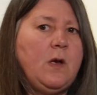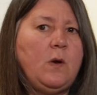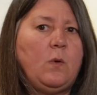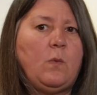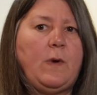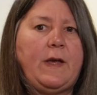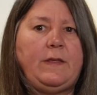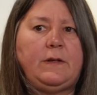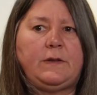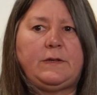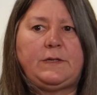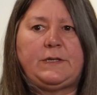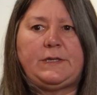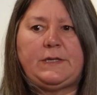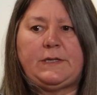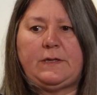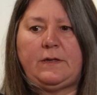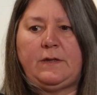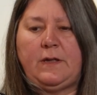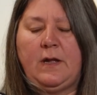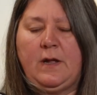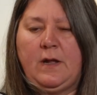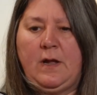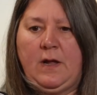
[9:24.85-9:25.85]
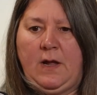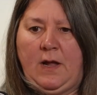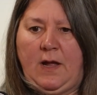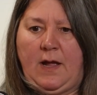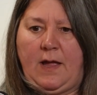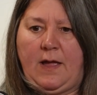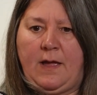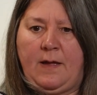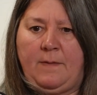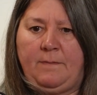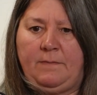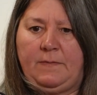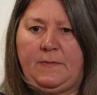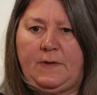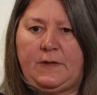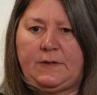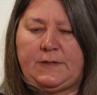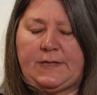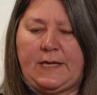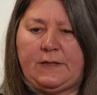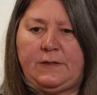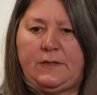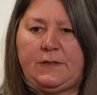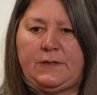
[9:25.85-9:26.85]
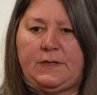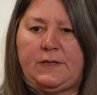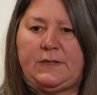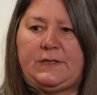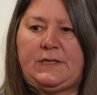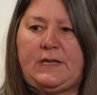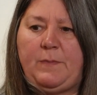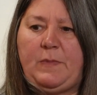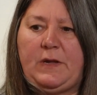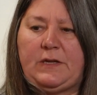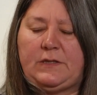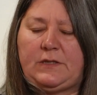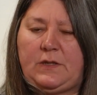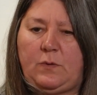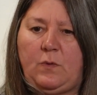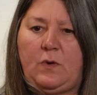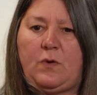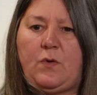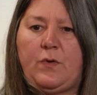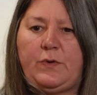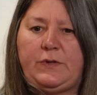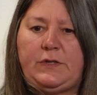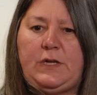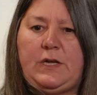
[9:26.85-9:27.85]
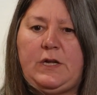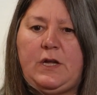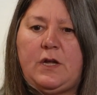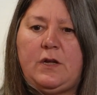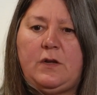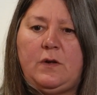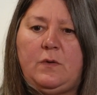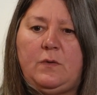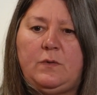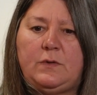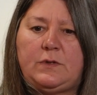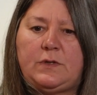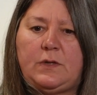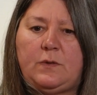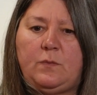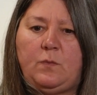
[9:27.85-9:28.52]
where they sent us the snippets they were going to use,